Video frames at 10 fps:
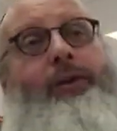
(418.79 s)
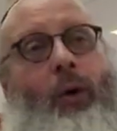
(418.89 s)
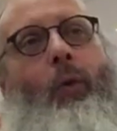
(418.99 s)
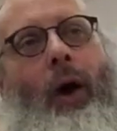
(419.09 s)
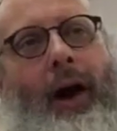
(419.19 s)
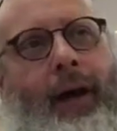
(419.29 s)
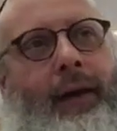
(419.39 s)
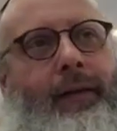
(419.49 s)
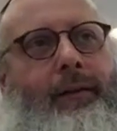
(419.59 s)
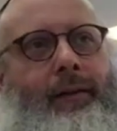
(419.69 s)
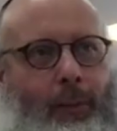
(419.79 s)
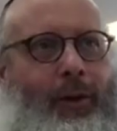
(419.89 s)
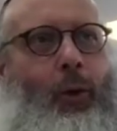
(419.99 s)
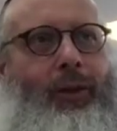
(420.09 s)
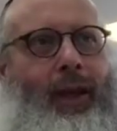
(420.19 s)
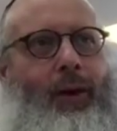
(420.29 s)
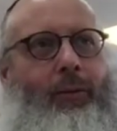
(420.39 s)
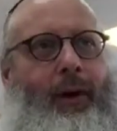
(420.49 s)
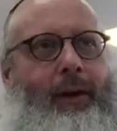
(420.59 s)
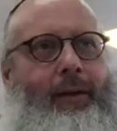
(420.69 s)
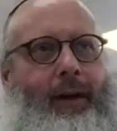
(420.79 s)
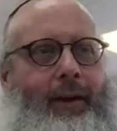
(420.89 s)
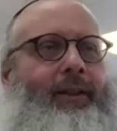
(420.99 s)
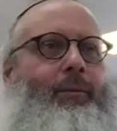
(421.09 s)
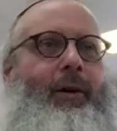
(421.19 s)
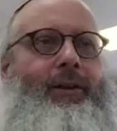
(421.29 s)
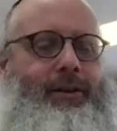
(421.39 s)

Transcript: So why did we do it that way and not the way you're